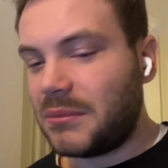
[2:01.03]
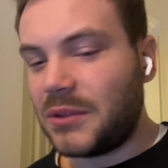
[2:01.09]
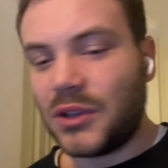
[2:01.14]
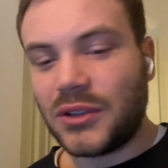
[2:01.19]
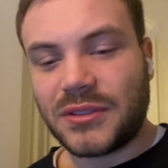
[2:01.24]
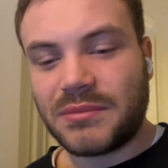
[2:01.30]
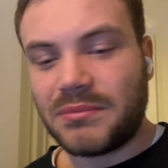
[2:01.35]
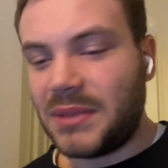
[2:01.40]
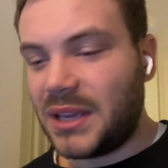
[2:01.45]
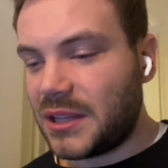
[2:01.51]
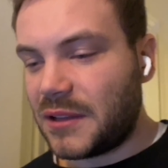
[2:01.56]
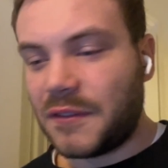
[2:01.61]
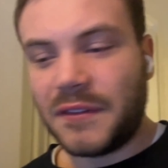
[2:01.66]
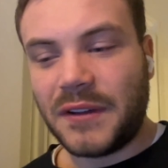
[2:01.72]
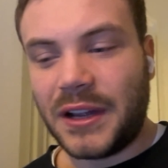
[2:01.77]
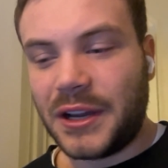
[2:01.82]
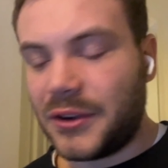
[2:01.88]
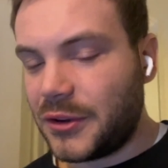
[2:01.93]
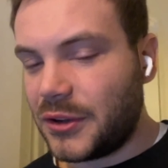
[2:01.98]
just make the
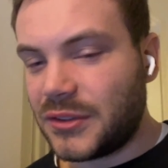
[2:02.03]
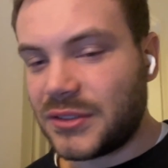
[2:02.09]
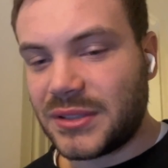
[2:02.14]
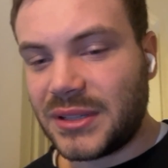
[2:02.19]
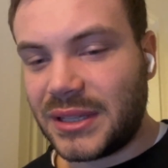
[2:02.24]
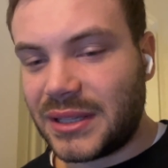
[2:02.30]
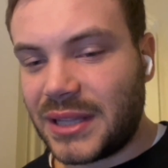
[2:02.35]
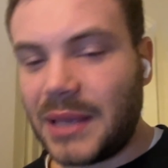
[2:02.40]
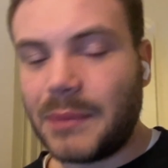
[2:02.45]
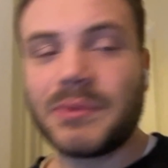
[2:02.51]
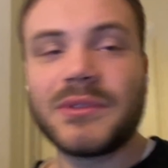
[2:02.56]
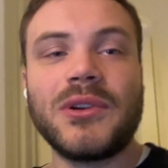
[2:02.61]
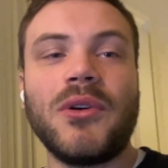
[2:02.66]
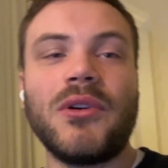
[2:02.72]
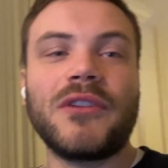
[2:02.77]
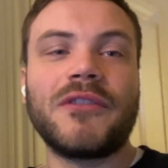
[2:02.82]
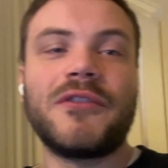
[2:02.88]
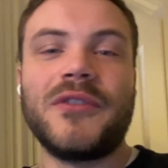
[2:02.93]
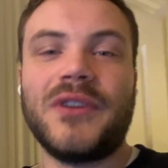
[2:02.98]
fire and it keeps
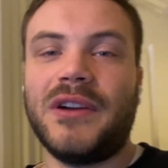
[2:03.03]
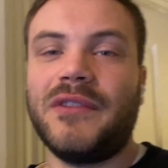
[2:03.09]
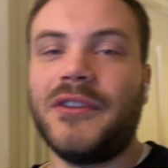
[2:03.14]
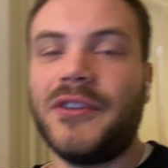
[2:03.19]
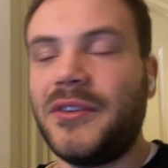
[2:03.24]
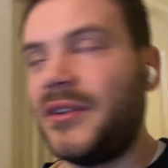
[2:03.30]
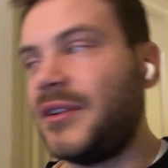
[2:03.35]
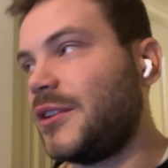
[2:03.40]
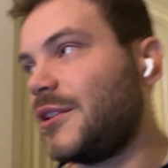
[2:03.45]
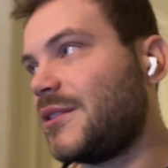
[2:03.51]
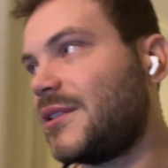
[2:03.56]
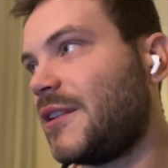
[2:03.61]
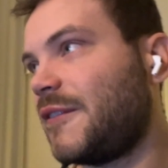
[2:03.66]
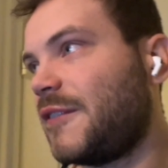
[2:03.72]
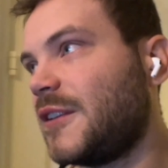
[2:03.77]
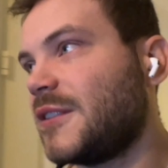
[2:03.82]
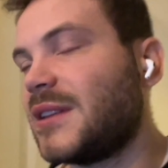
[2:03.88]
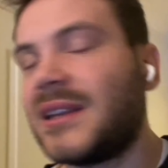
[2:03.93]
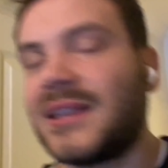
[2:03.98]
going forever and it
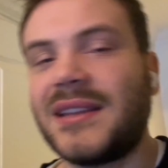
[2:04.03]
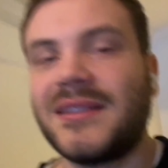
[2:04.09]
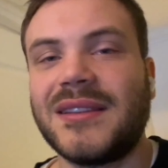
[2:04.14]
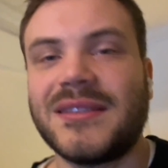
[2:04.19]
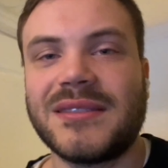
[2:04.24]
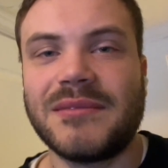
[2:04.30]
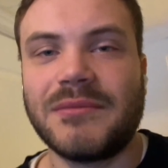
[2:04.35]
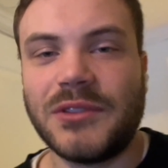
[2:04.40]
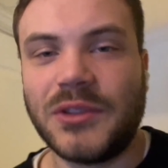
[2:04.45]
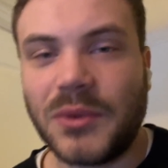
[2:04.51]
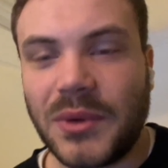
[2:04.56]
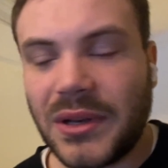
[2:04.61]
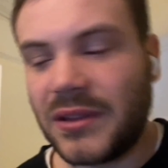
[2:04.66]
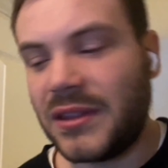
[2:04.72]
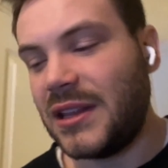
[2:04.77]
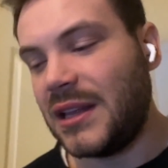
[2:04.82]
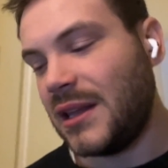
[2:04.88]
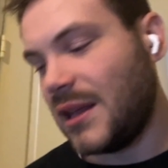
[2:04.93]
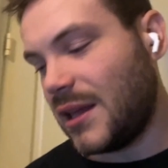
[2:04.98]
feels like it doesn't do
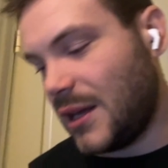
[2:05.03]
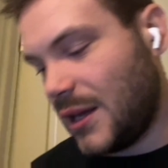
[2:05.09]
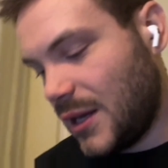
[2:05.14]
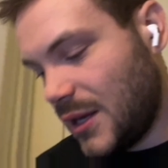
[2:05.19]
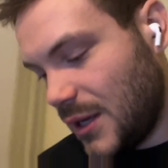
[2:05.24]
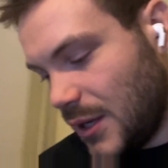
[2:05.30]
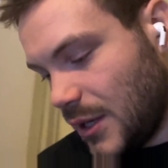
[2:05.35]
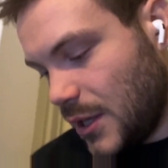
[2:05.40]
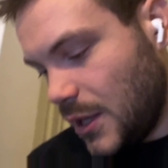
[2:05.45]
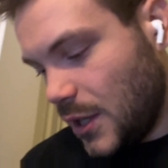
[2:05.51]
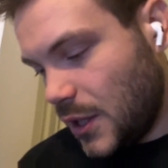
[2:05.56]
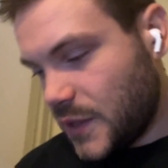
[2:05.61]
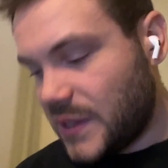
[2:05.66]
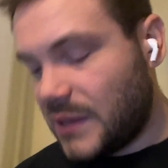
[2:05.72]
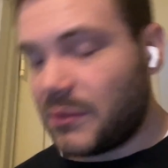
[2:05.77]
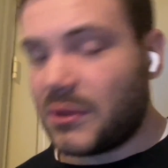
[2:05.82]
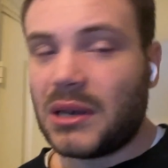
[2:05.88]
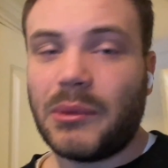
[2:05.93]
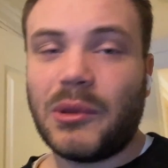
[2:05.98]
anything. So
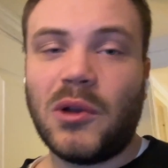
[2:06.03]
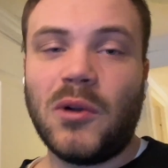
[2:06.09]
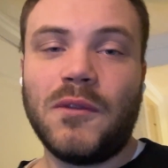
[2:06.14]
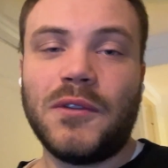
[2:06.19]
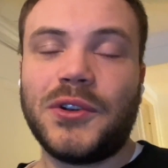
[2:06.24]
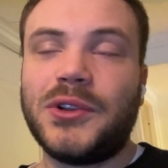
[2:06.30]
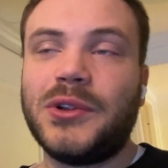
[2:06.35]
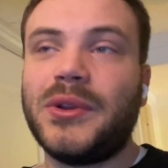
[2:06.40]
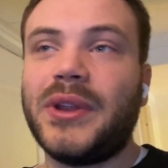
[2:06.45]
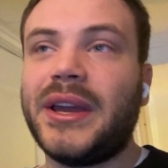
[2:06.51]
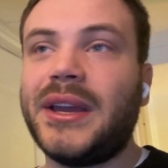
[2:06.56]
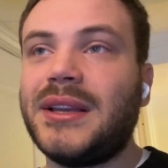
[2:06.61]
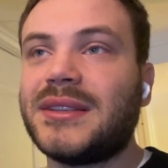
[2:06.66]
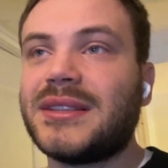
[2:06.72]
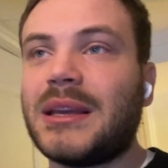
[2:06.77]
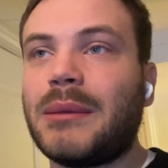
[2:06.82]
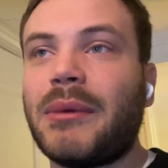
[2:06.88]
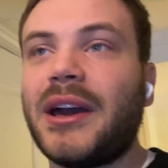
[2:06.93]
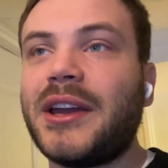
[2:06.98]
I'm gonna be home for two
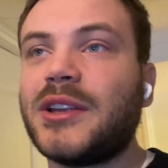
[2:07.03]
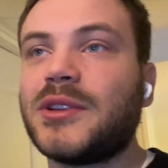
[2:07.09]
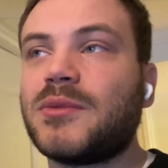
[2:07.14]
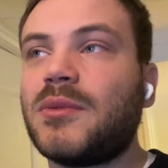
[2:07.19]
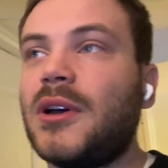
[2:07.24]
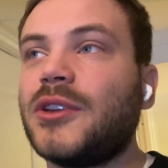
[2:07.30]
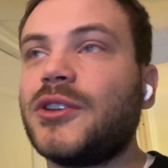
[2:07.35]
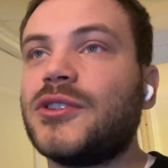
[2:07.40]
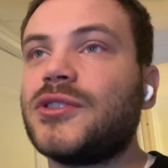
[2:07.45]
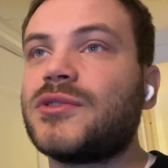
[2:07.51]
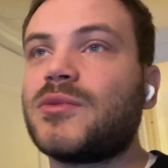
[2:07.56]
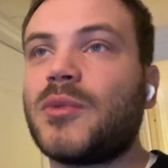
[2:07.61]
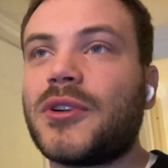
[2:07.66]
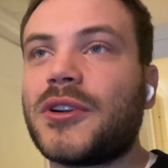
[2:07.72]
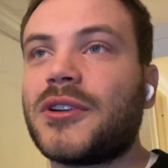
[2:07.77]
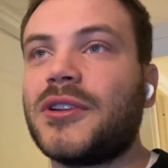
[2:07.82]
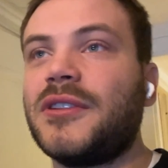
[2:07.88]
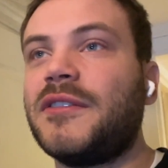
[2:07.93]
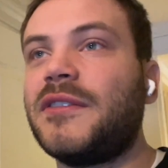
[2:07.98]
days. I might as well just
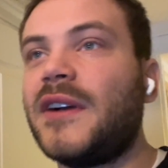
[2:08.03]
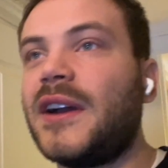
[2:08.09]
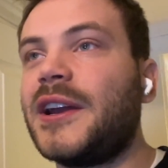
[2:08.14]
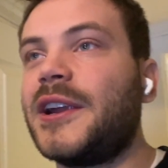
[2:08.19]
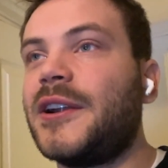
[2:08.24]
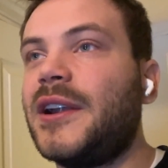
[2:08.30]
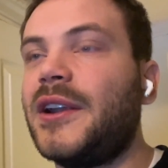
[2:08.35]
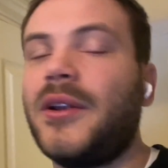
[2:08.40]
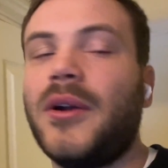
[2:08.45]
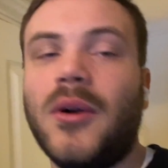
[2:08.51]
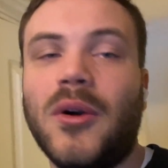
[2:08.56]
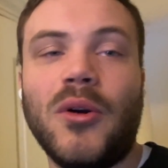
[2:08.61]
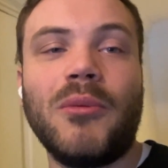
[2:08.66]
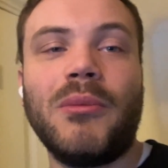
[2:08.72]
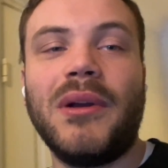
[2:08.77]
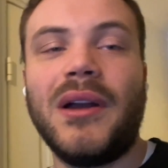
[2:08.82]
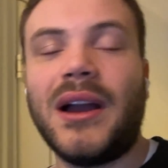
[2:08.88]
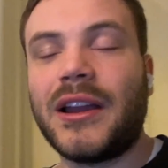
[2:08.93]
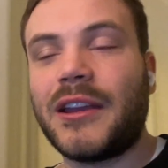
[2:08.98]
work on the fire at
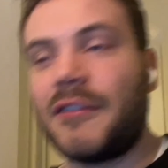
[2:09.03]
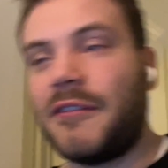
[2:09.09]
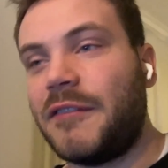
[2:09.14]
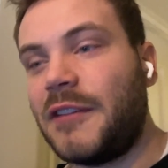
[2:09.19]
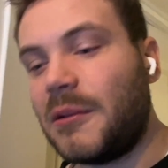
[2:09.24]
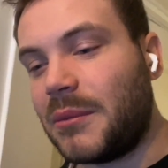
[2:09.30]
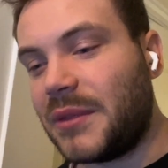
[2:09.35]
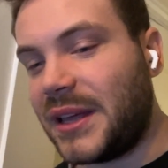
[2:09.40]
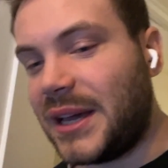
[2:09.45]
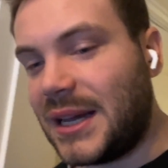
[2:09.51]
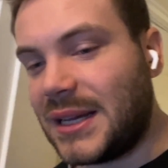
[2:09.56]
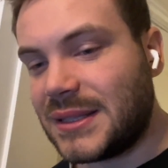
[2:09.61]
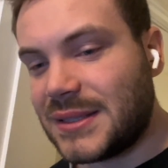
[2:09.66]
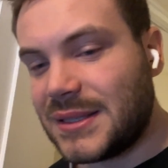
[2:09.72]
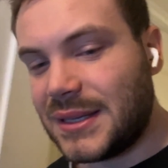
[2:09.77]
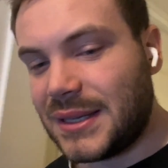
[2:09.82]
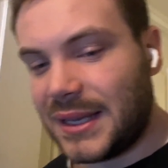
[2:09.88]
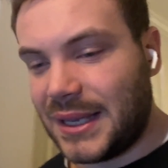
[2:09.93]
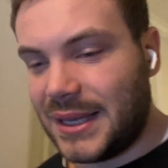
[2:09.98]
home. I can film
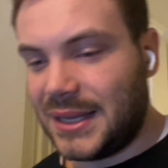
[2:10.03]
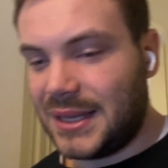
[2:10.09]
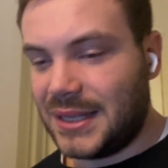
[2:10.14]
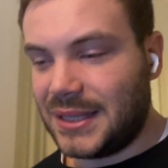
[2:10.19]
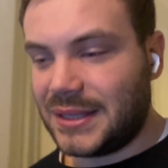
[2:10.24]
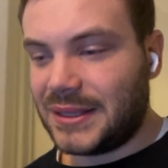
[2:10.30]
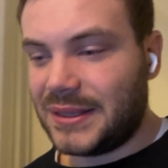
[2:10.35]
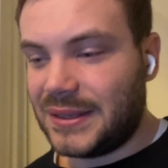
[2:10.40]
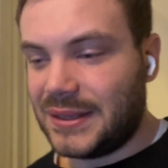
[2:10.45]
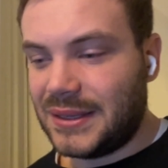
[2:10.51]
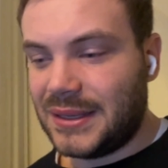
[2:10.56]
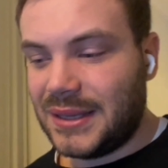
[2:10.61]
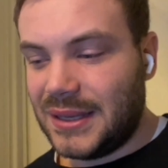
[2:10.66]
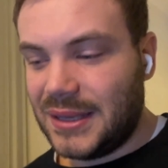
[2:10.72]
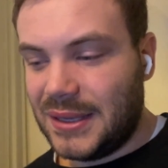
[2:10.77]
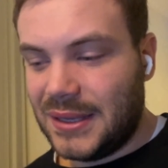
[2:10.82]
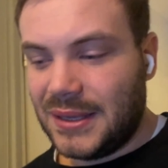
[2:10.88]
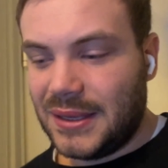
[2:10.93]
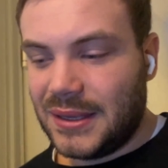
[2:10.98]
that and uh,
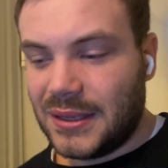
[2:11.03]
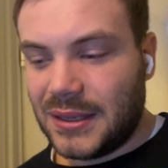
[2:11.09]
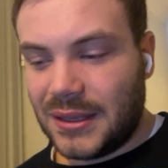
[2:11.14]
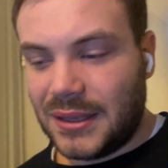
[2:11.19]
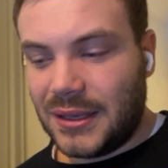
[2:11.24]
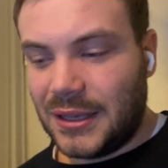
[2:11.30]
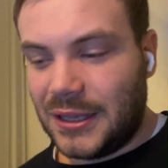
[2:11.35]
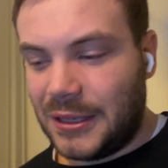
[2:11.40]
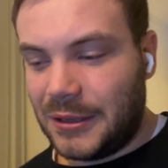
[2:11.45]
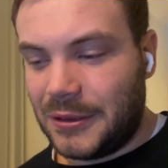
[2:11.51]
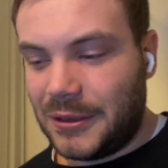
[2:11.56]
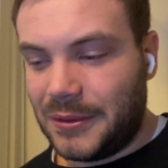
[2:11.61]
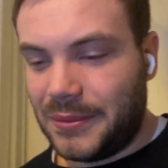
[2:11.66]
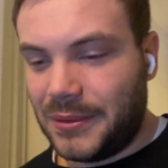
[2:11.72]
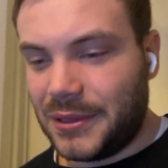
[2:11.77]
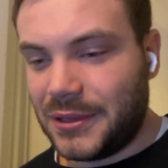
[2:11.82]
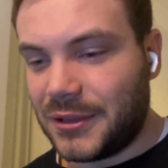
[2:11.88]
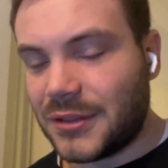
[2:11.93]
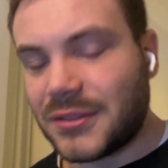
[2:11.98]
uh,
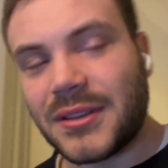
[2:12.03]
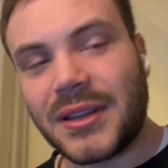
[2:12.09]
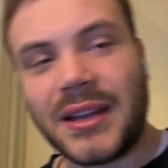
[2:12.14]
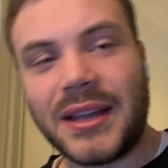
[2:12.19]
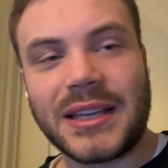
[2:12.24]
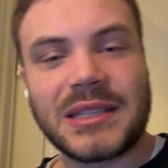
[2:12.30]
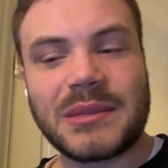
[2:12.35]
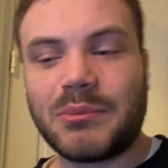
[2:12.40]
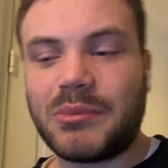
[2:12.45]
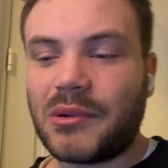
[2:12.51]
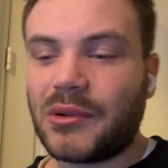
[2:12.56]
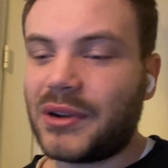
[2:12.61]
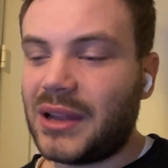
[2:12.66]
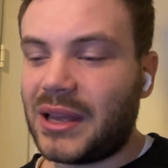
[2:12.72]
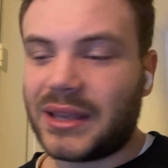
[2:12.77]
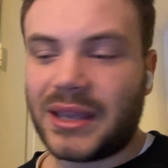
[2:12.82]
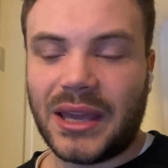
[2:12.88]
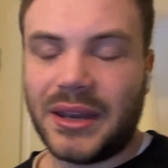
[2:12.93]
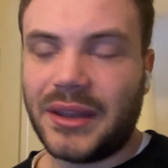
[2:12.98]
just gonna explore
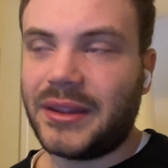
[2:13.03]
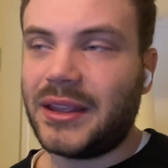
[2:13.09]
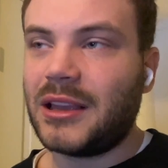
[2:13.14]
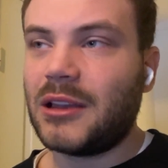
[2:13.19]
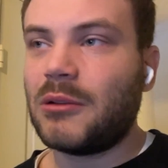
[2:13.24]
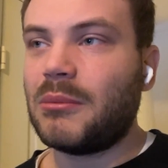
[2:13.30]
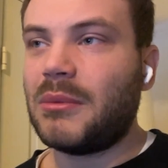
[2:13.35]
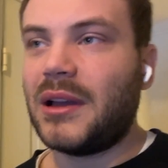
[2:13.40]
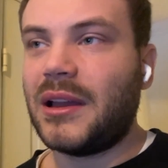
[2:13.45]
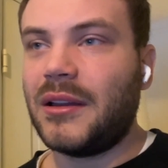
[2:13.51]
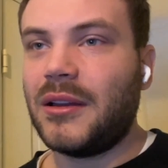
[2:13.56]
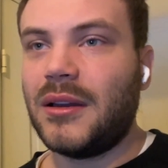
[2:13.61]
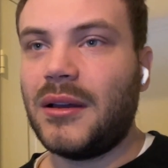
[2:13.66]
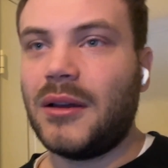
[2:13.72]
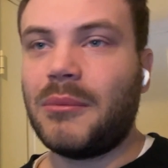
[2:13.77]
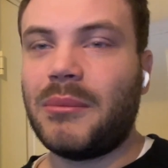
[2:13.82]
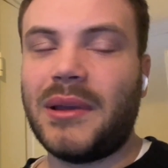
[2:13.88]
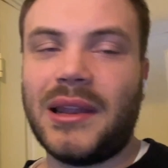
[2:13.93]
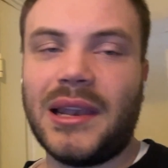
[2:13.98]
like editing on my
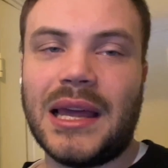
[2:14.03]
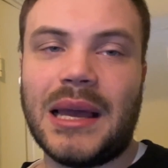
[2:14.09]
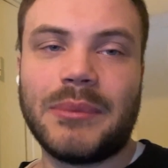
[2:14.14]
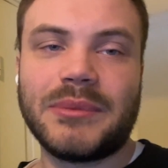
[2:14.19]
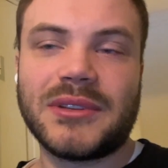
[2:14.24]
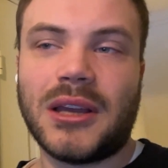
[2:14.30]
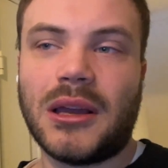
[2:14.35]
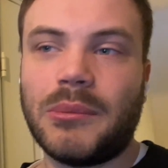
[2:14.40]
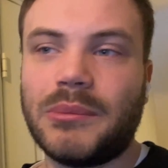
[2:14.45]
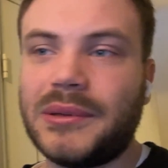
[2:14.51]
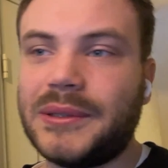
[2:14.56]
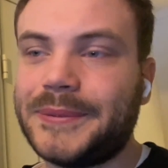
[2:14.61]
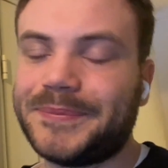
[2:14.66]
on my laptop.